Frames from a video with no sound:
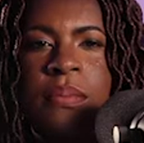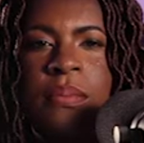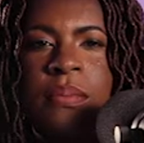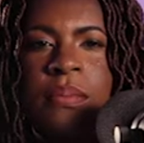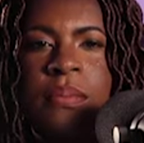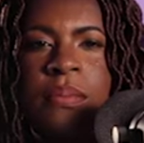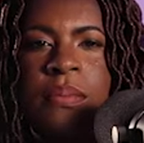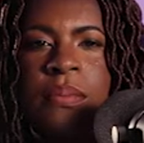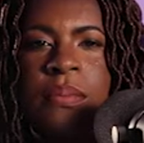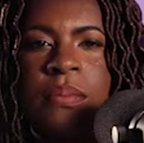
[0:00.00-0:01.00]

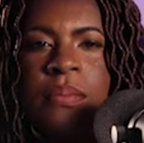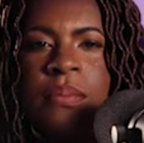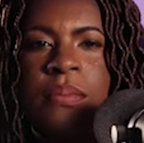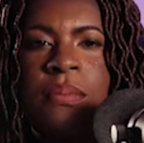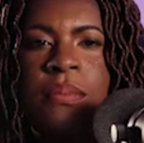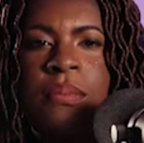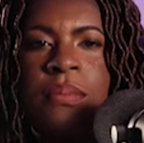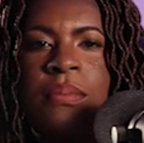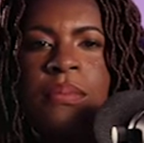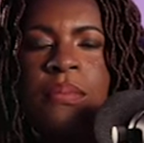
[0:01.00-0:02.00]

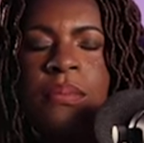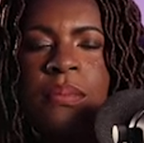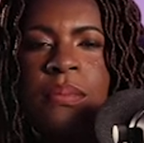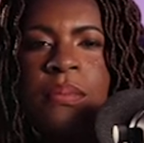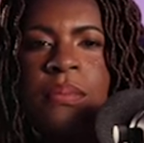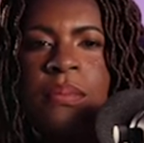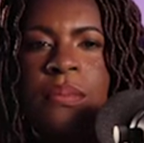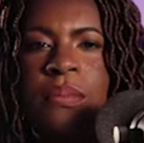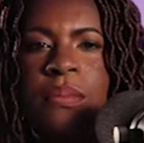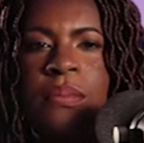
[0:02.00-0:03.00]

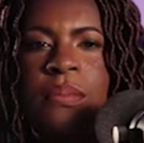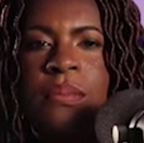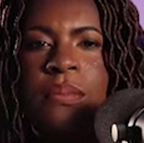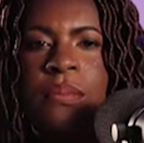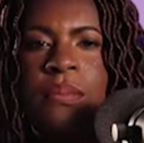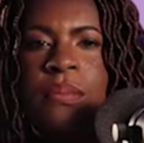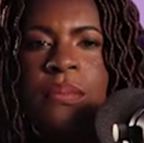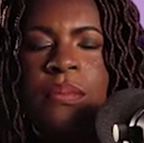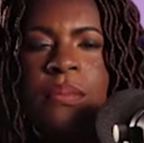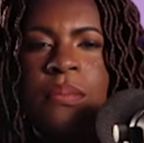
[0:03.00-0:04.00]

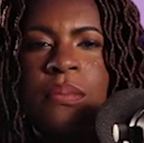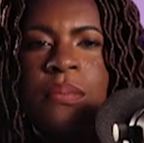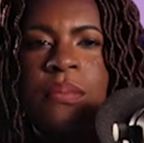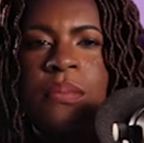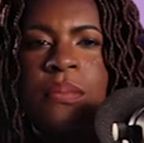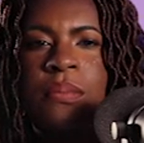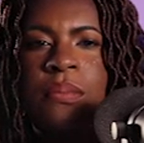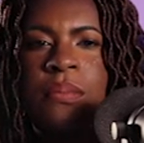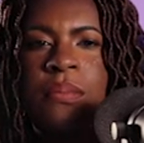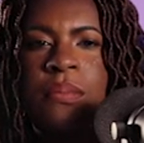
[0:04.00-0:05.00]

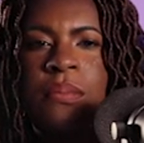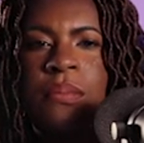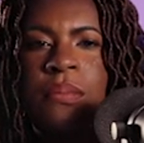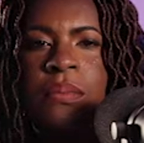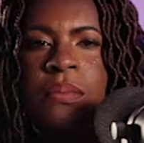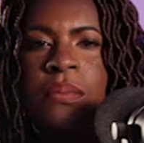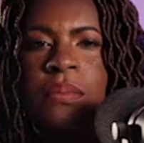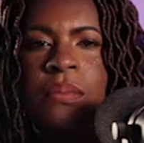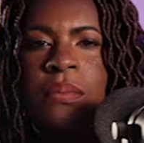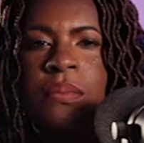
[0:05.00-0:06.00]

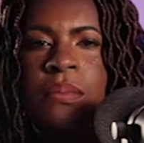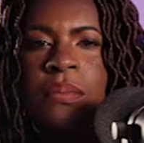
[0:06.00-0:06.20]
This person isn't speaking.